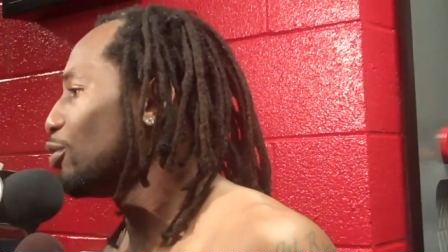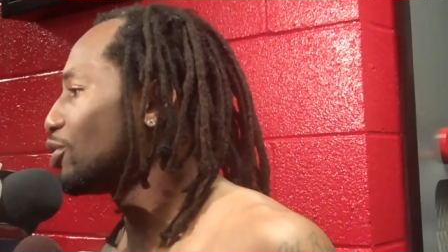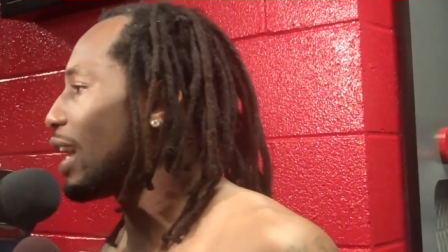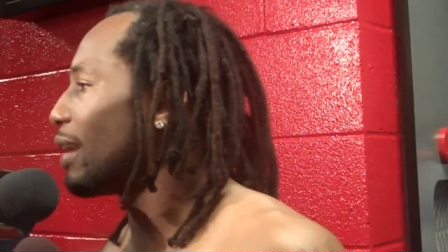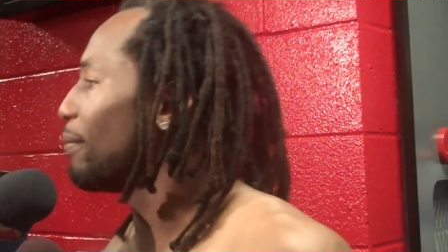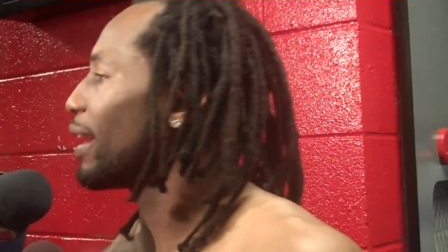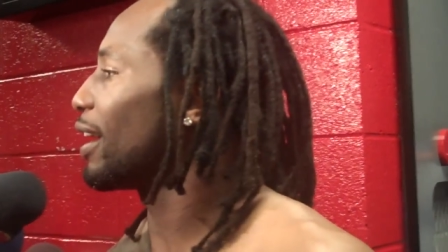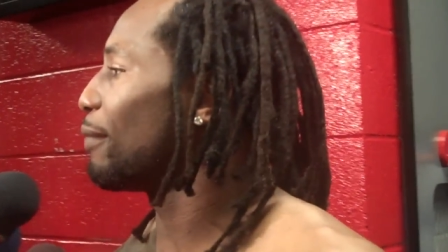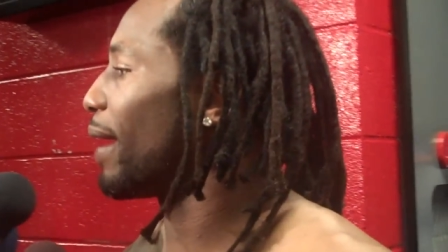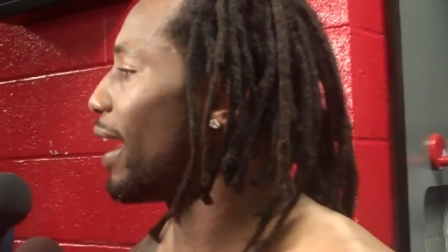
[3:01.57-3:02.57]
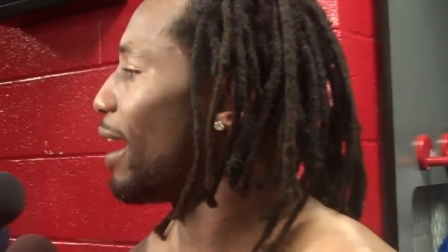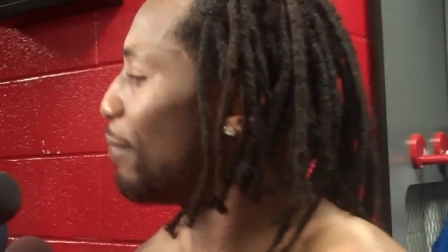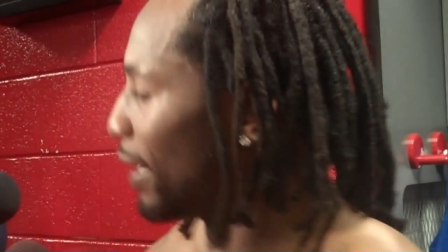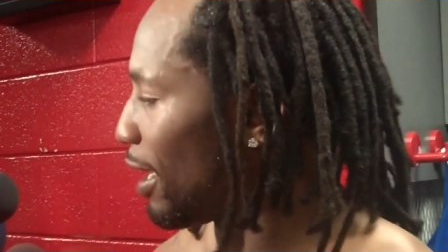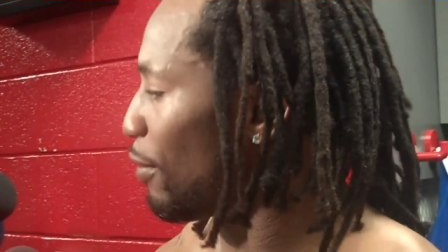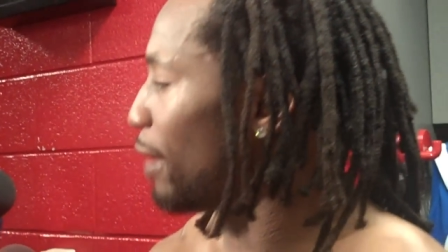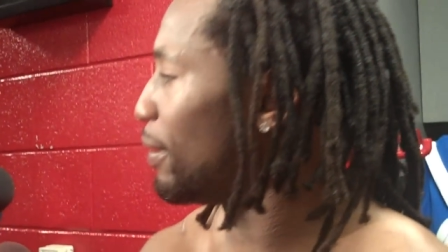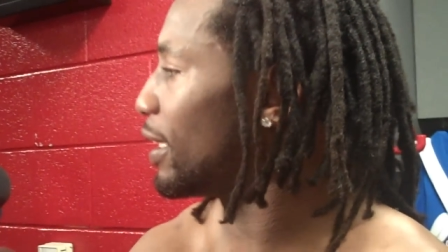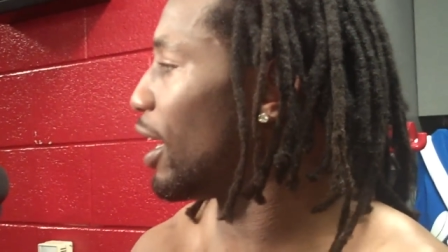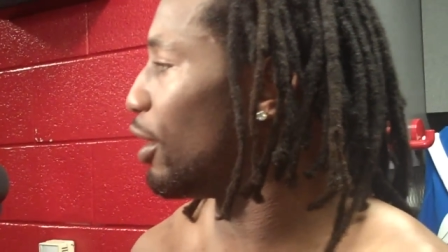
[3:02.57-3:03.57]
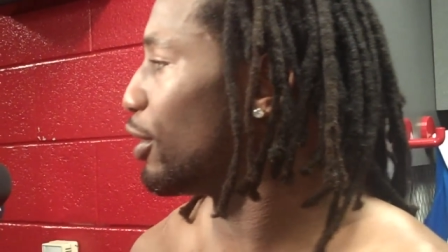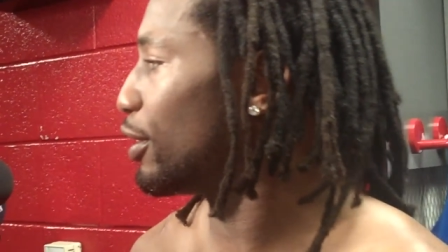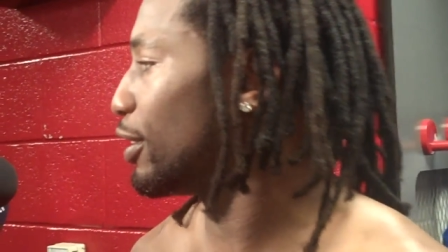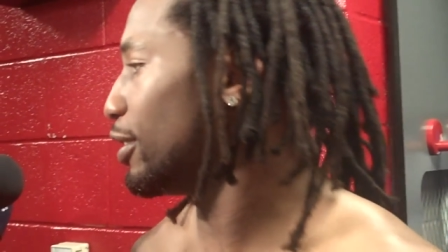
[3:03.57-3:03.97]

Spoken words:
we trying to make everybody happy. Ain't that right, big dog?